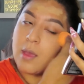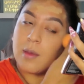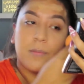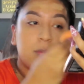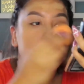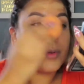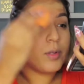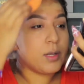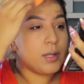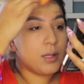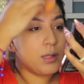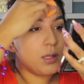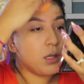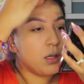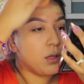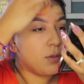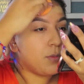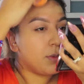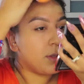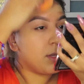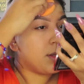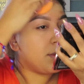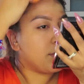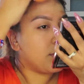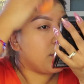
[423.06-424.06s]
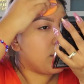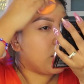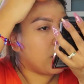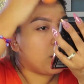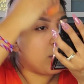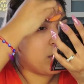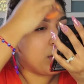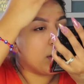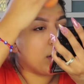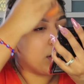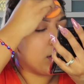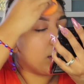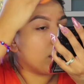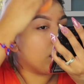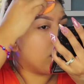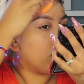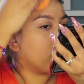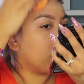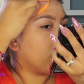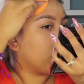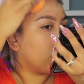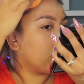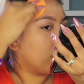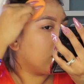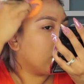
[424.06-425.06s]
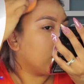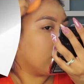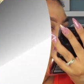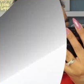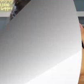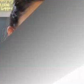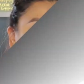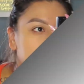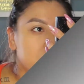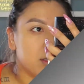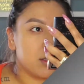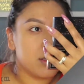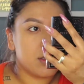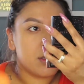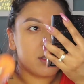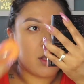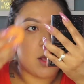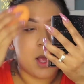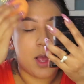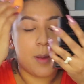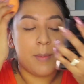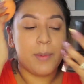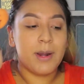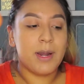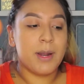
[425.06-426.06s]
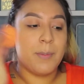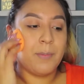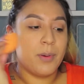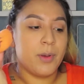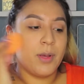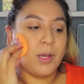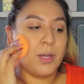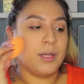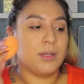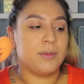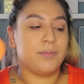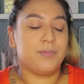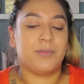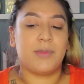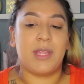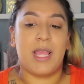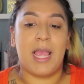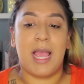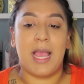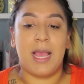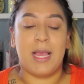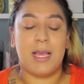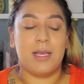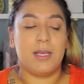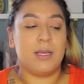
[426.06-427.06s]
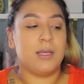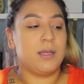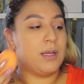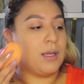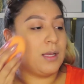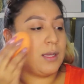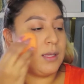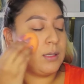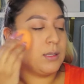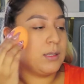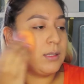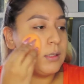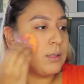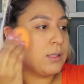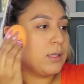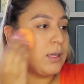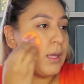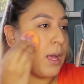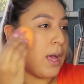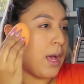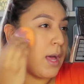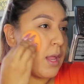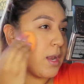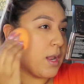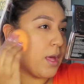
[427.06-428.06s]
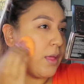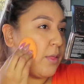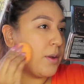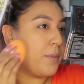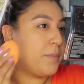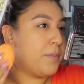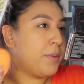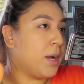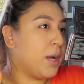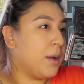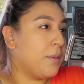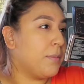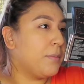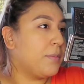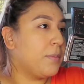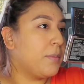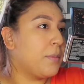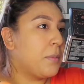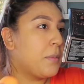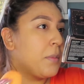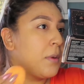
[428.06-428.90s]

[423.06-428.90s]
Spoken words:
put a little bit more. So I'm gonna put another pump.